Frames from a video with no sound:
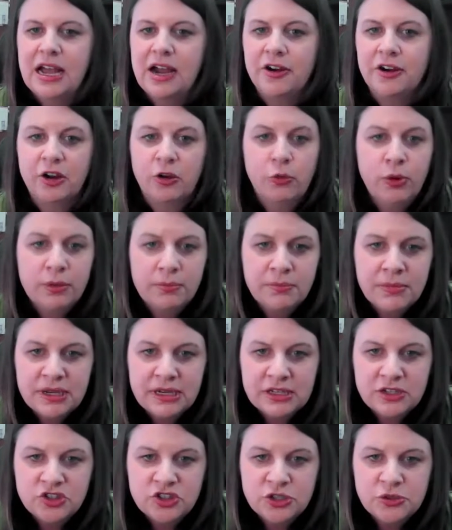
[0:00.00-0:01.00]
Our
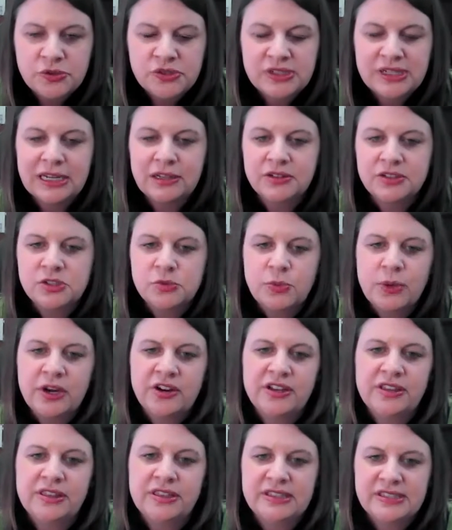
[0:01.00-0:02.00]
equipment is used
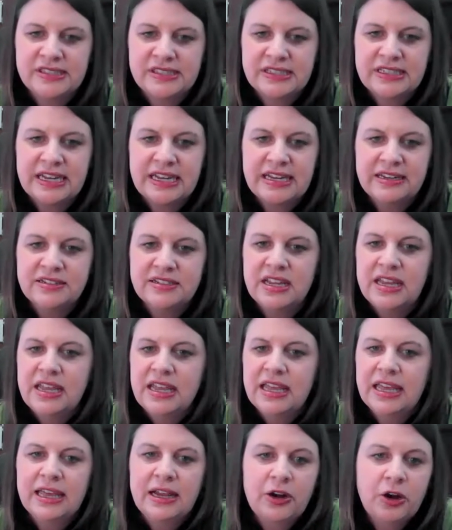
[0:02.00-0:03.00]
elsewhere in the state,
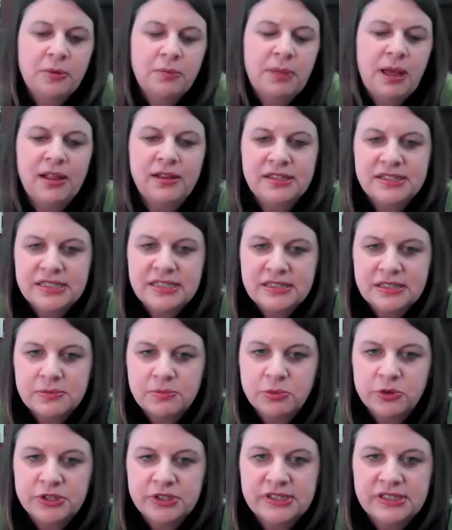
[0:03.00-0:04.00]
and our policies
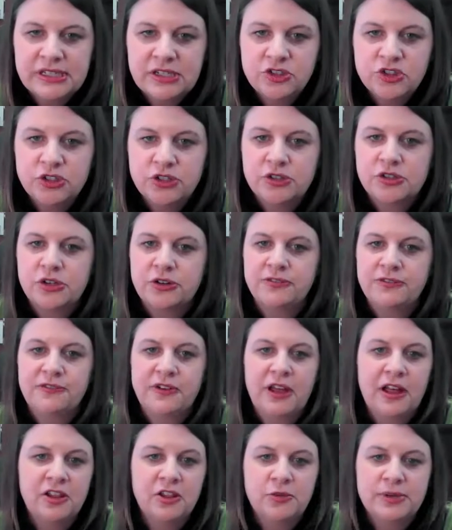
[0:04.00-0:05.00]
and procedures are
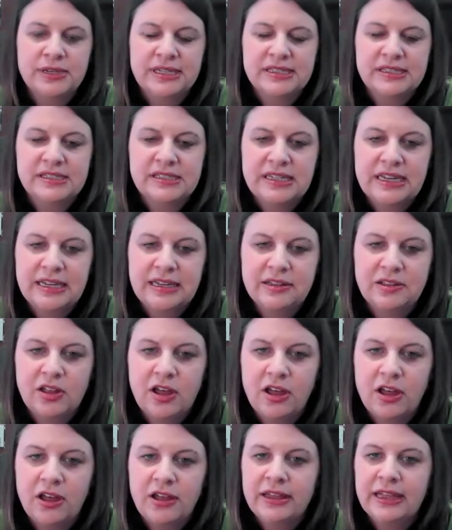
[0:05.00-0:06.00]
following state
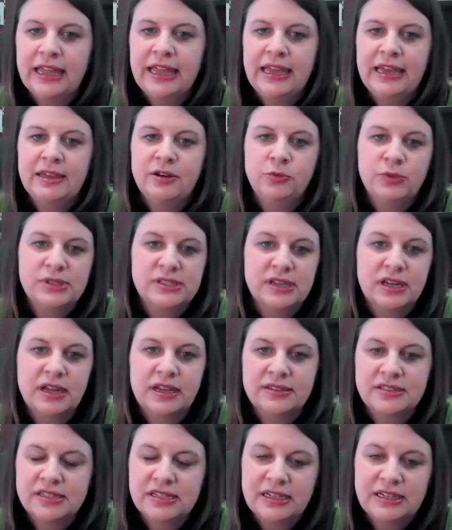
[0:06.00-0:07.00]
law and
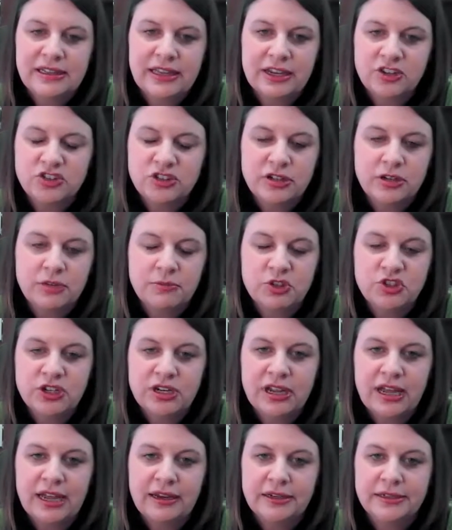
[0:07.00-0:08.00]
Wisconsin Election
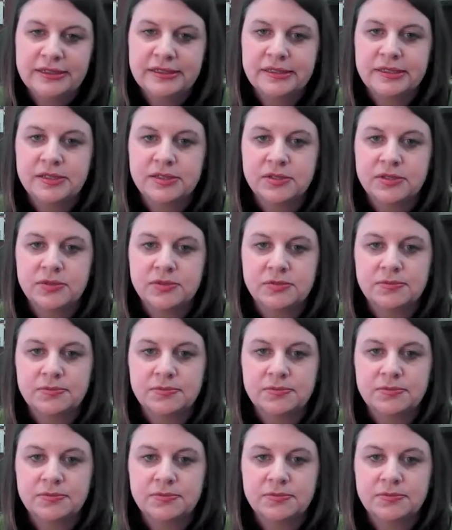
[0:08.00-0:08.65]
Commission guidance.